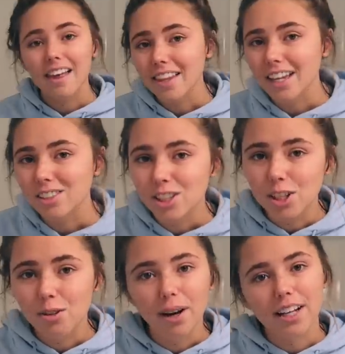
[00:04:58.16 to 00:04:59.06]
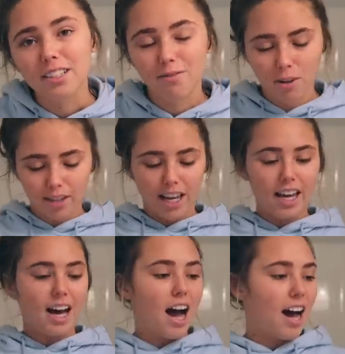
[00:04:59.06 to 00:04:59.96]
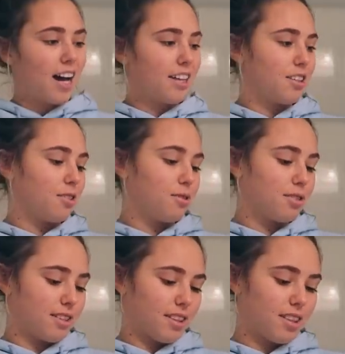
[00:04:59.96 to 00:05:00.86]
And then to exfoliate, I use